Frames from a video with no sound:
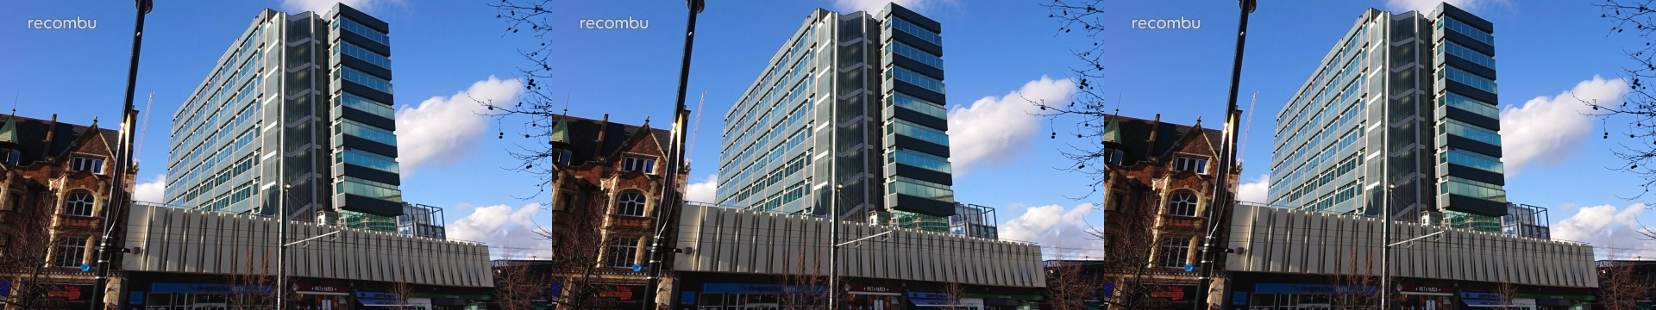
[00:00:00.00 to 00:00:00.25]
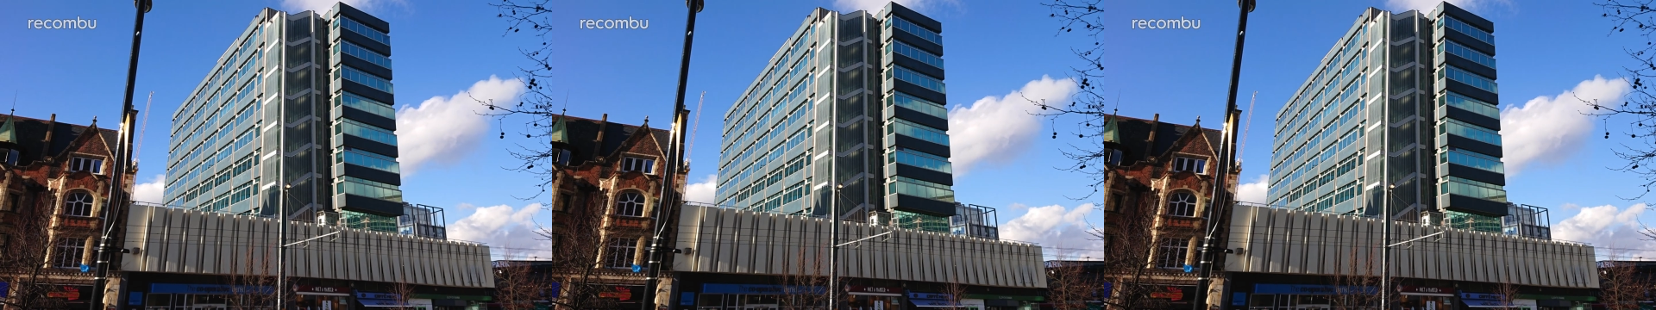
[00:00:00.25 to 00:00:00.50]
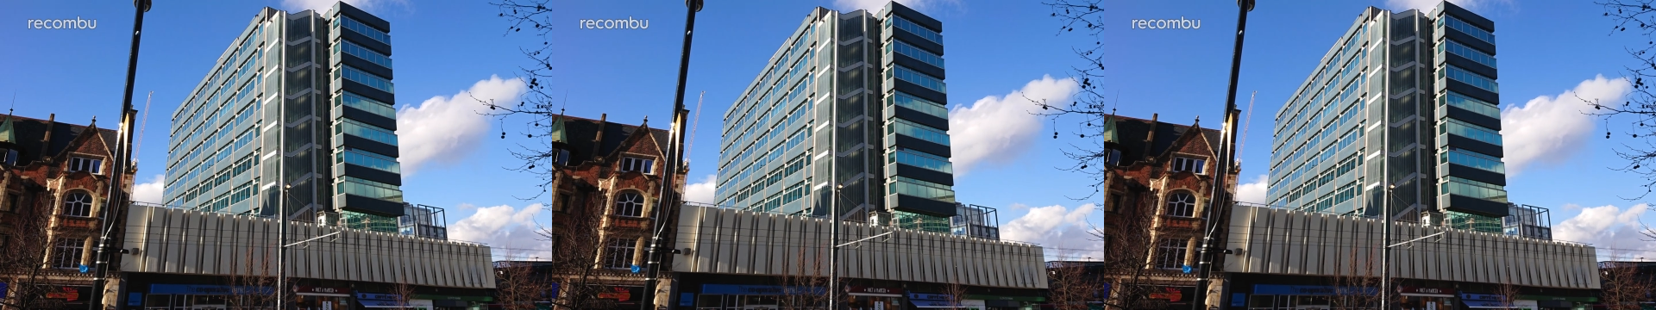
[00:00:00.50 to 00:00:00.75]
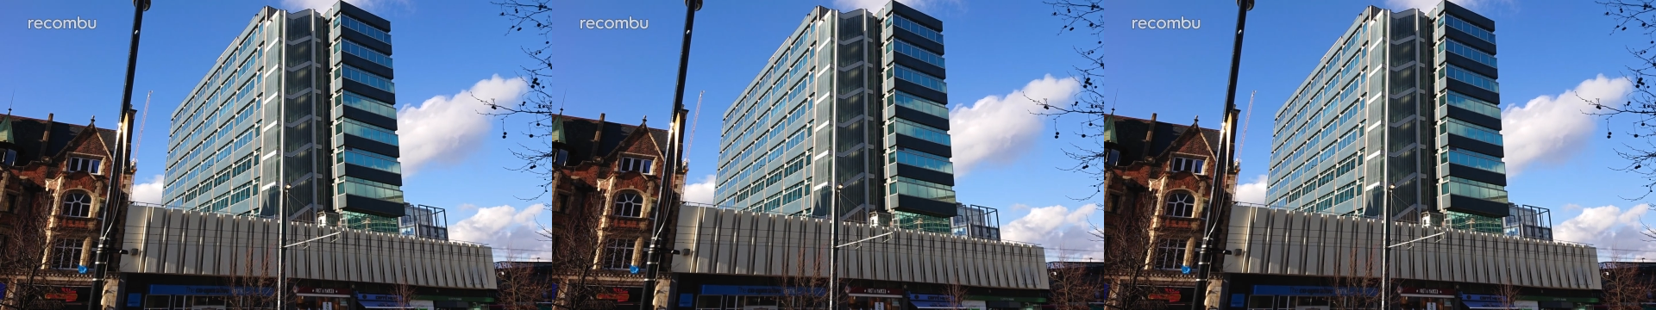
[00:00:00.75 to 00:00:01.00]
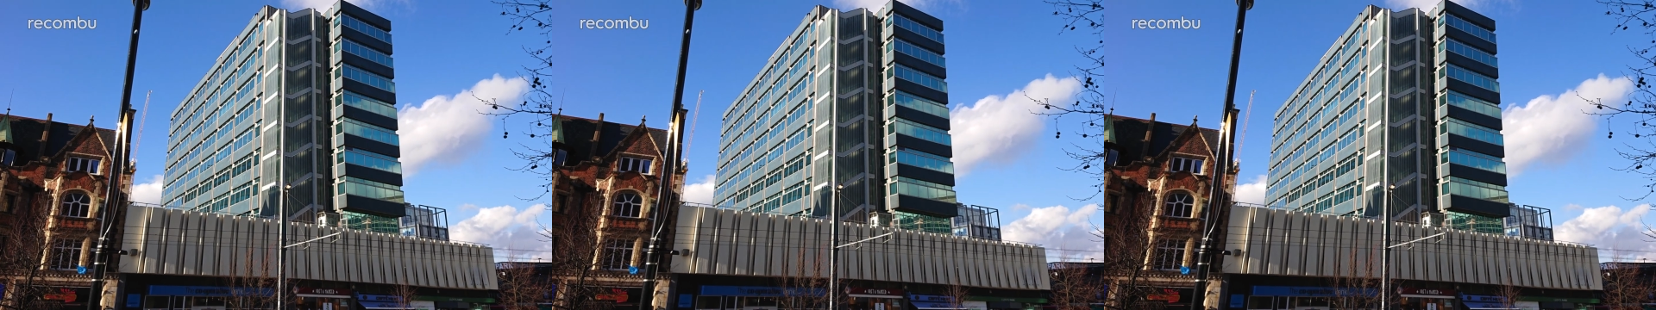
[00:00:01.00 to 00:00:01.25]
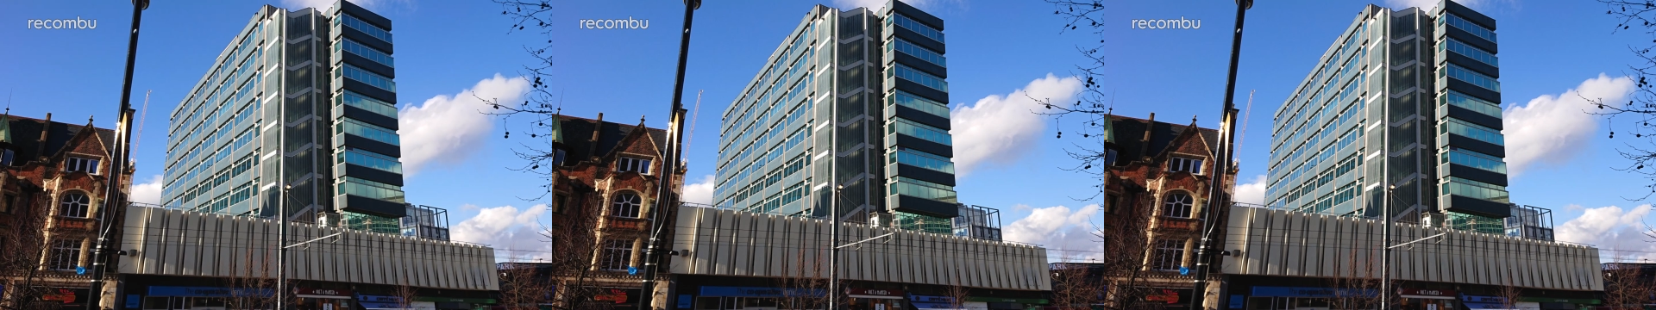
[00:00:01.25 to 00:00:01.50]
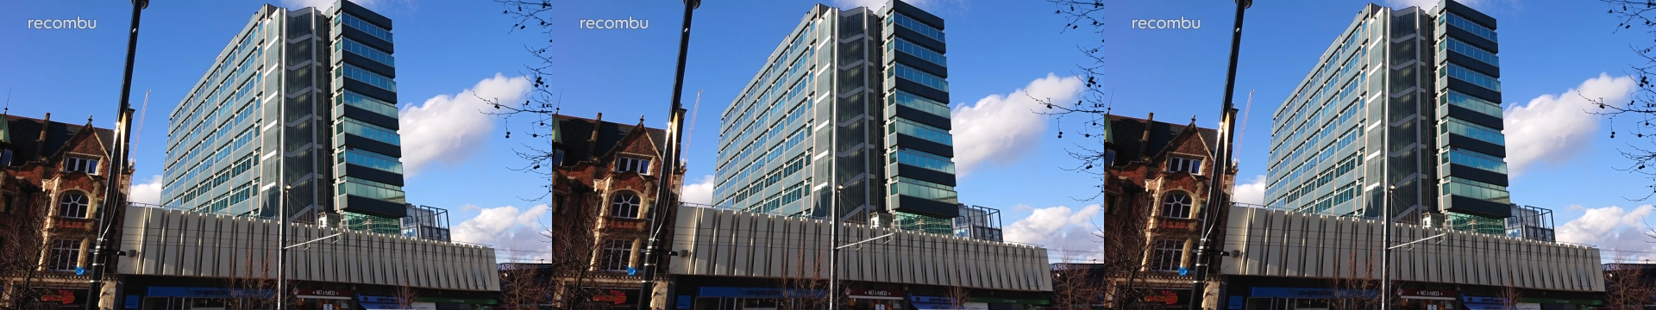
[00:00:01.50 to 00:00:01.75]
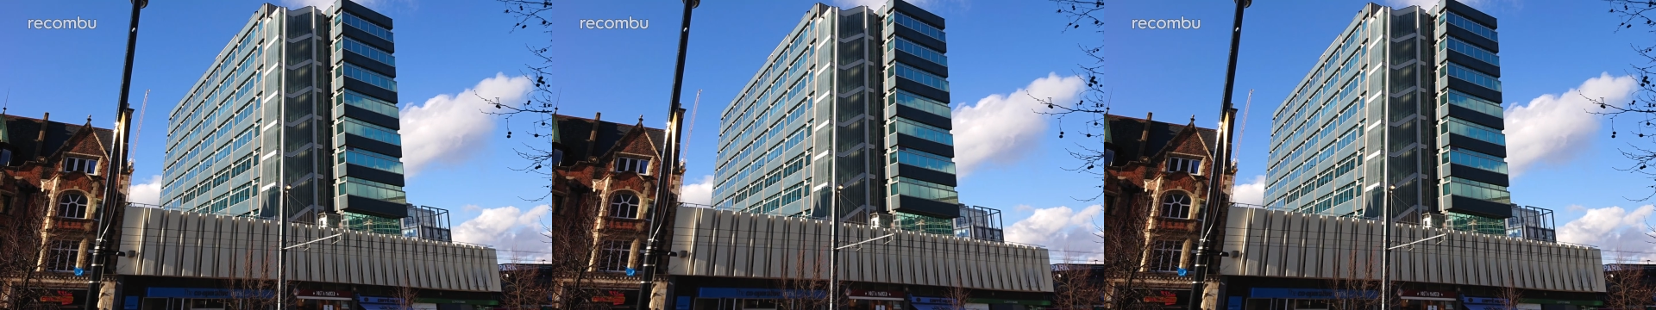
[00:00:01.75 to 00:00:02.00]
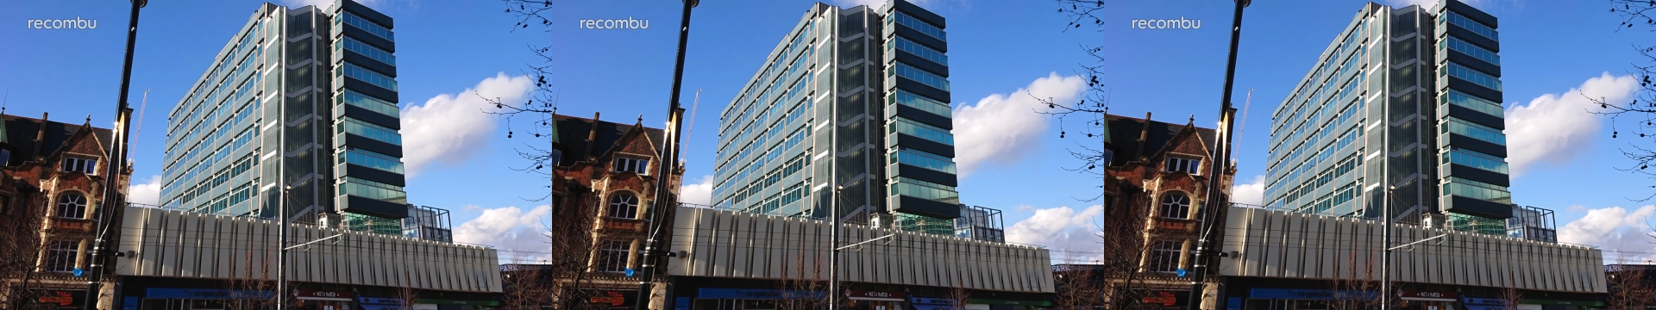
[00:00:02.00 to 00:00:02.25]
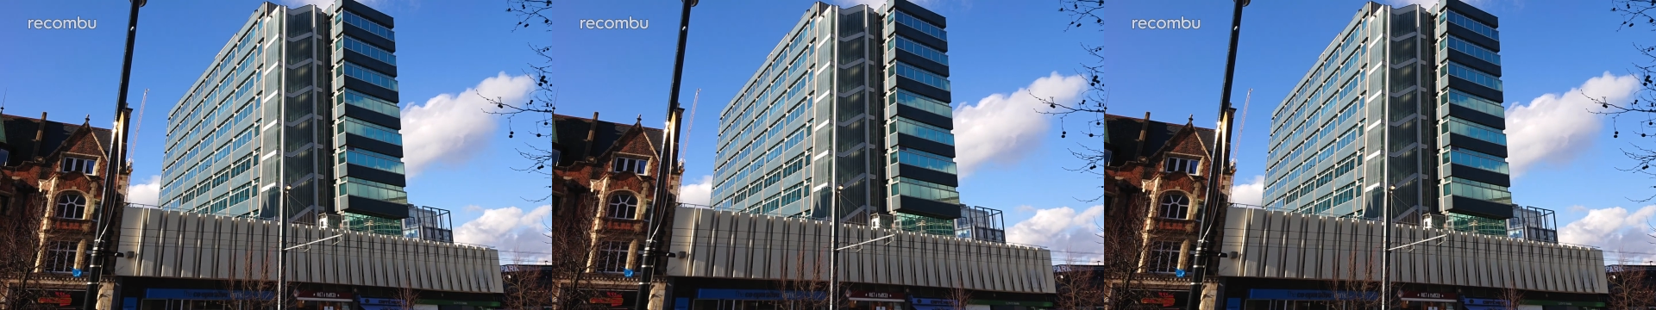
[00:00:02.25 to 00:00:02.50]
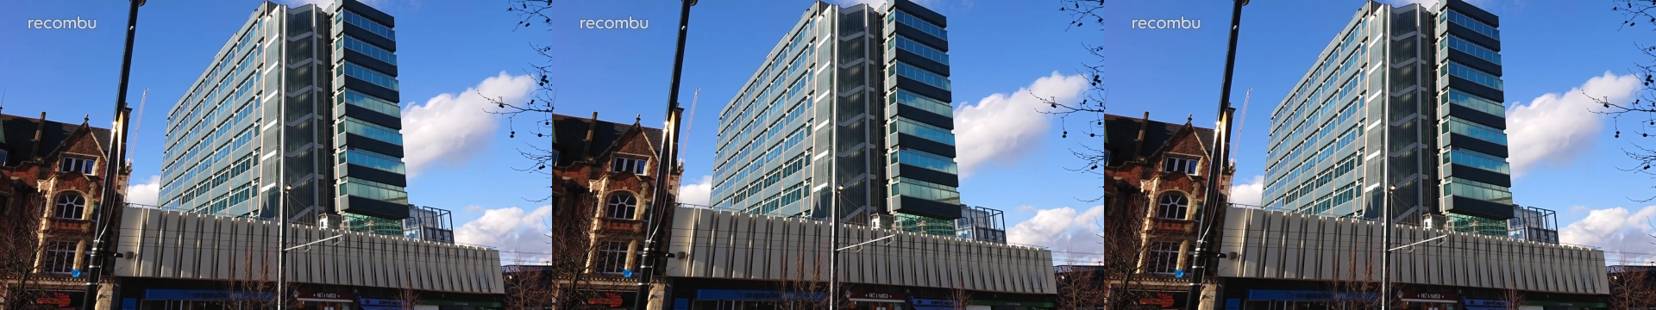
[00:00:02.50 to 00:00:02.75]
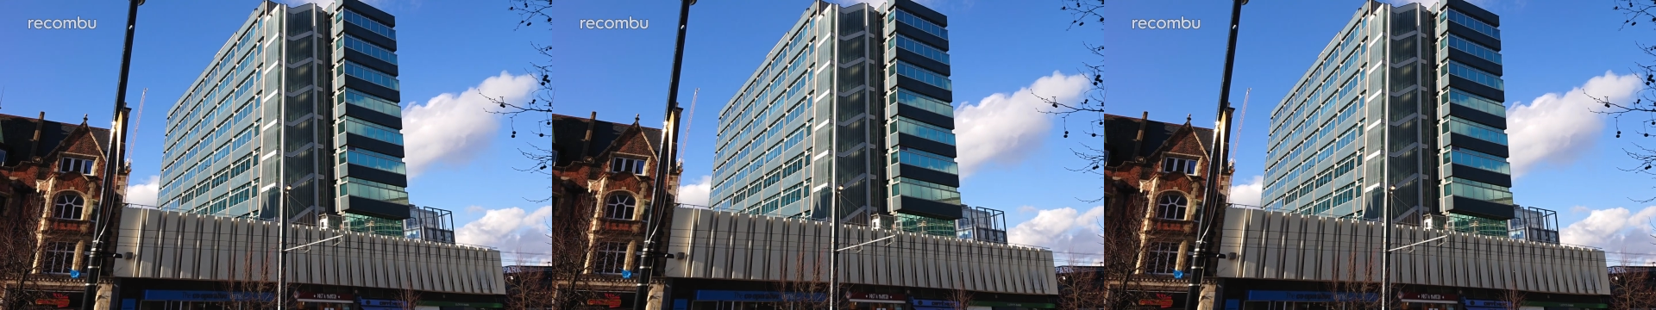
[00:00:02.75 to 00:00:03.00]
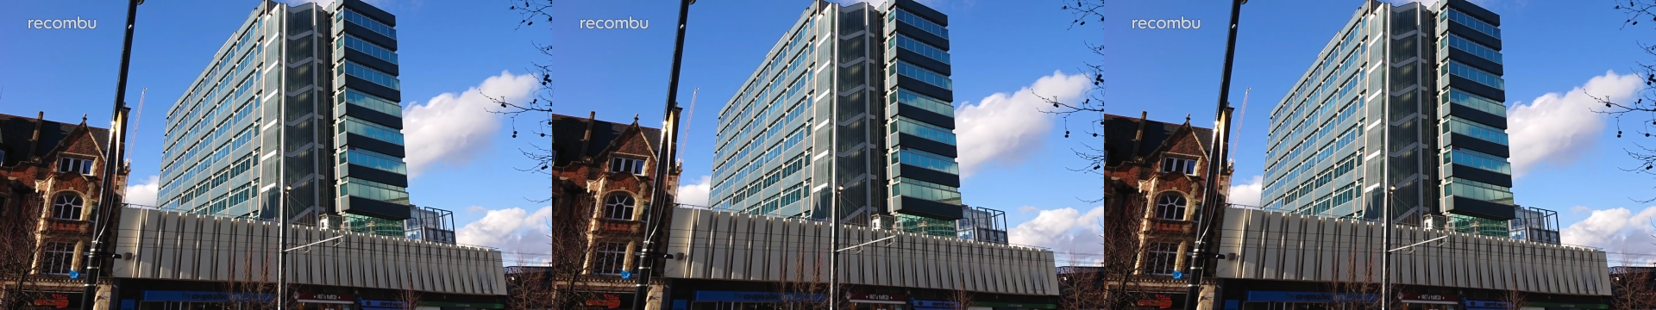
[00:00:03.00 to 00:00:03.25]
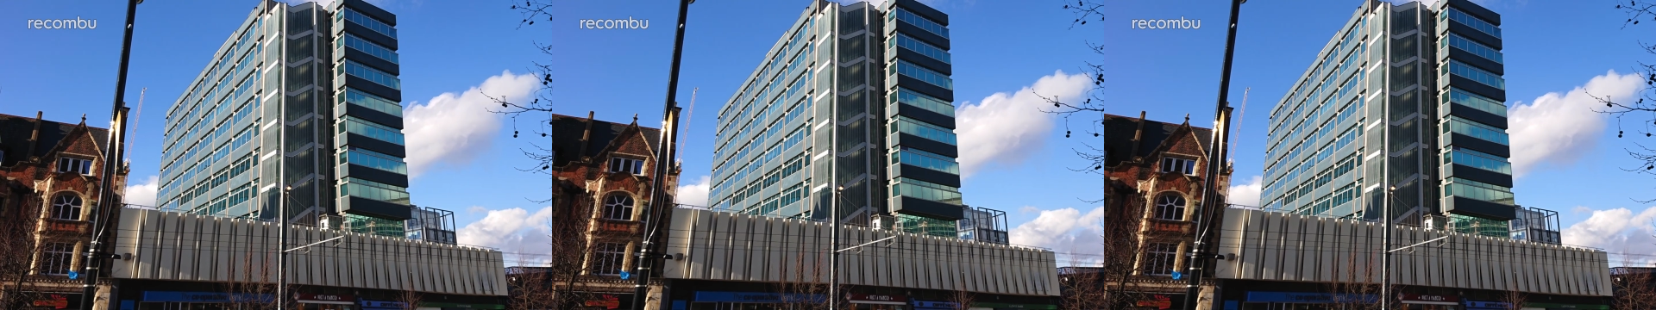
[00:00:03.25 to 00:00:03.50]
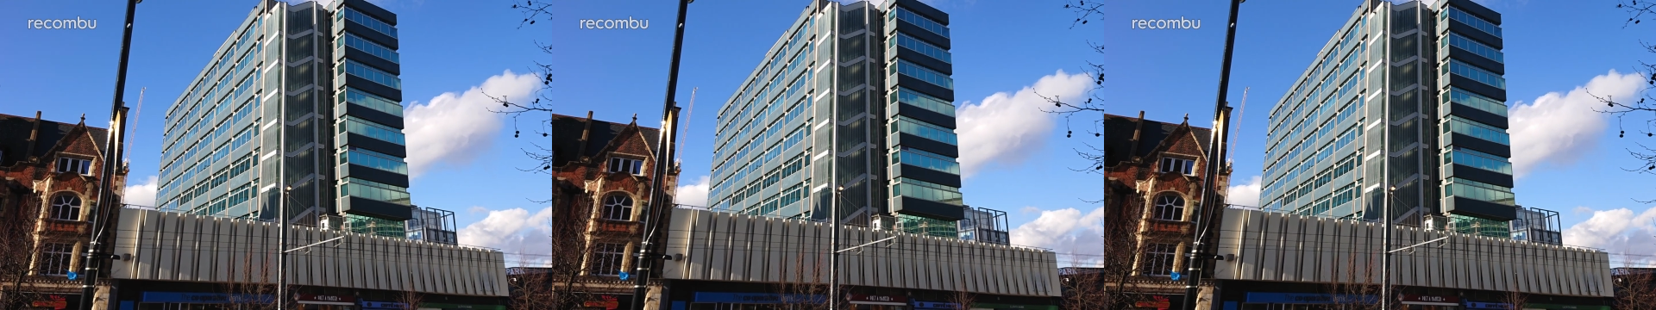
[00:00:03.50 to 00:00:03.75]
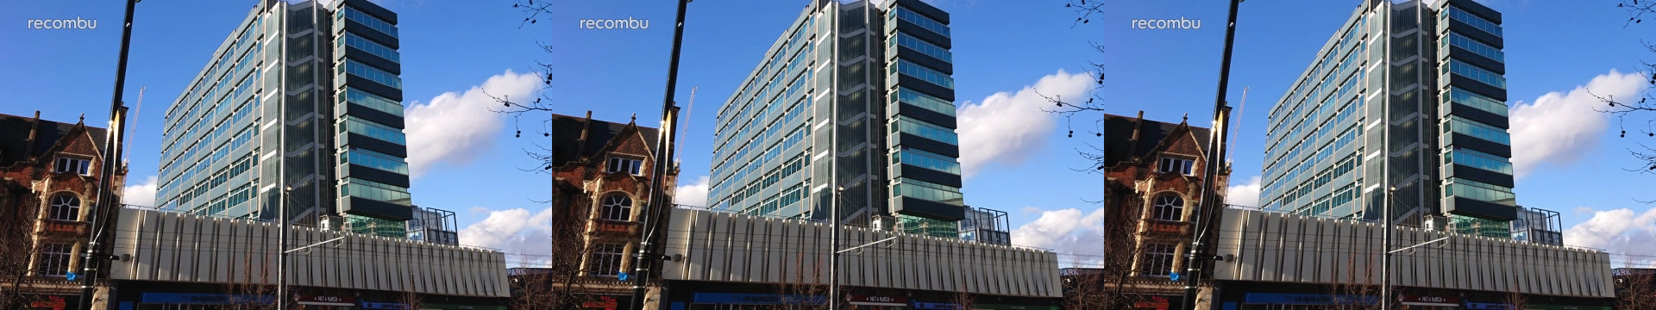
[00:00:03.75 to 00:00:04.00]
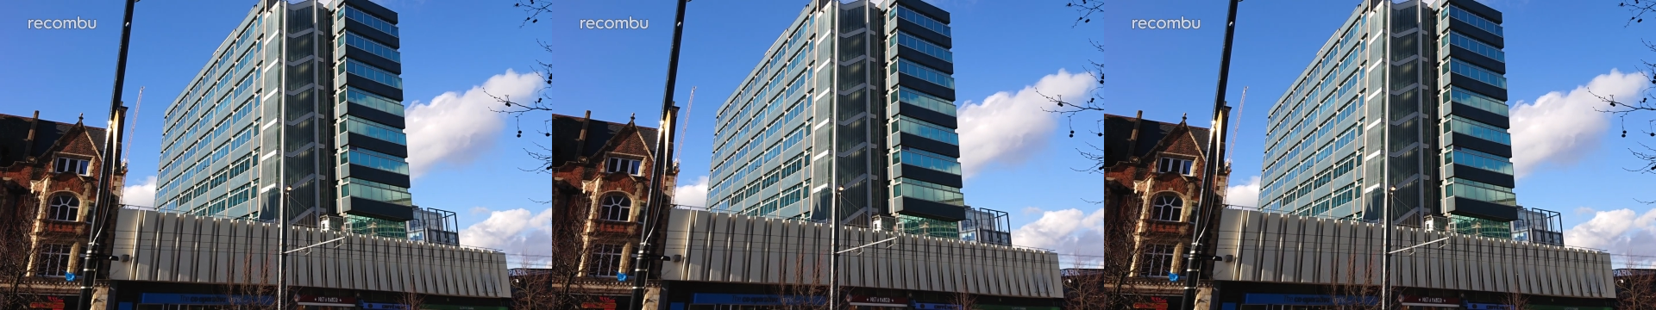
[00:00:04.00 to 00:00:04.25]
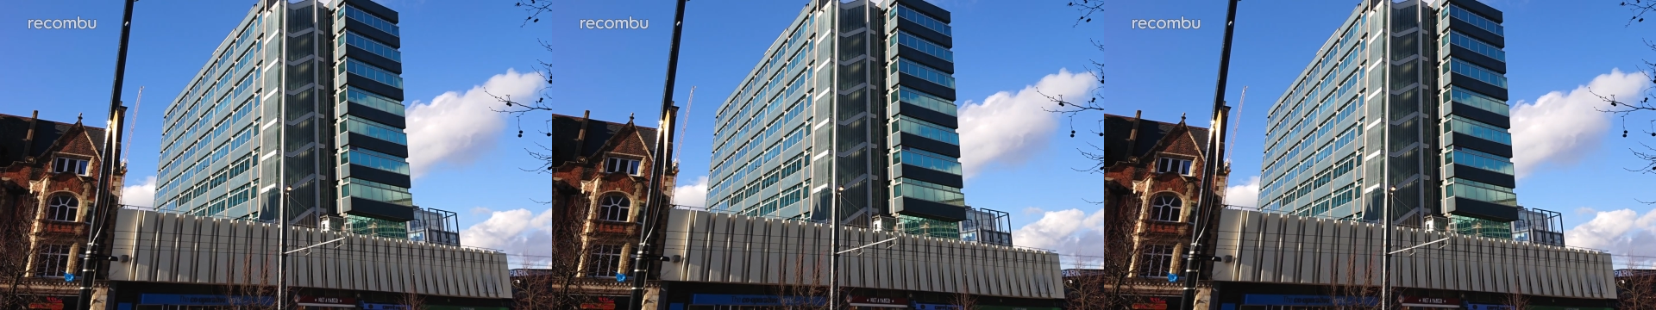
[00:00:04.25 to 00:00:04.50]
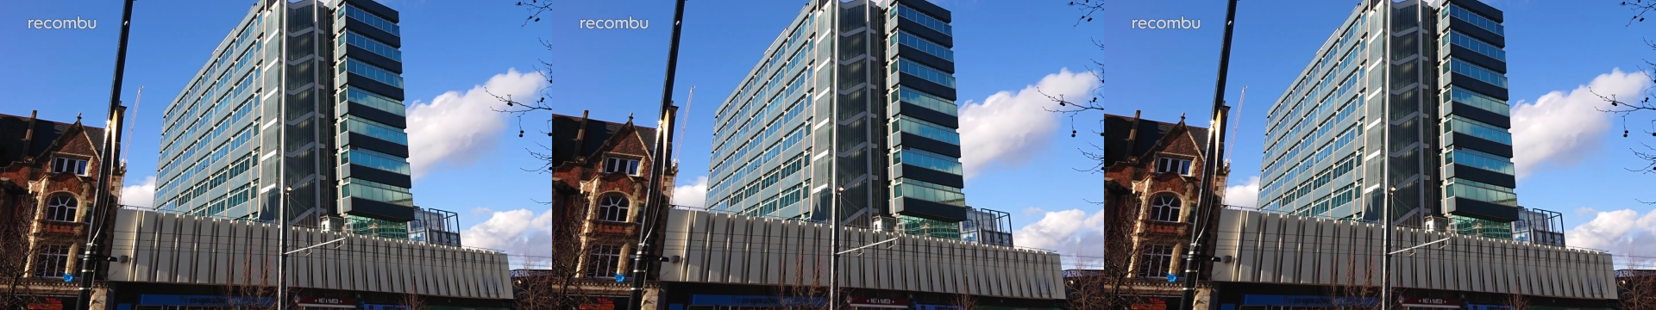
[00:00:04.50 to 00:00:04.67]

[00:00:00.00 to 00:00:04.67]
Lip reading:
[unreadable: no face in view]